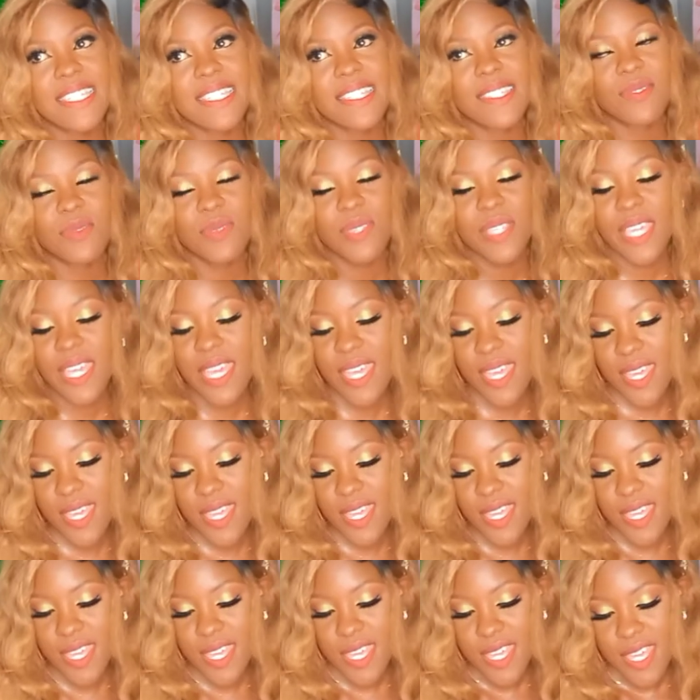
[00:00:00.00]
So yeah,
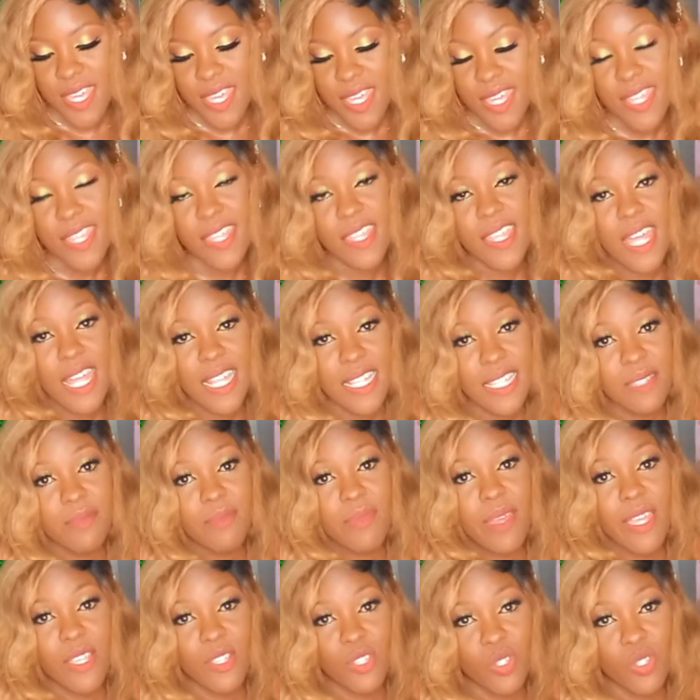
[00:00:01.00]
that's my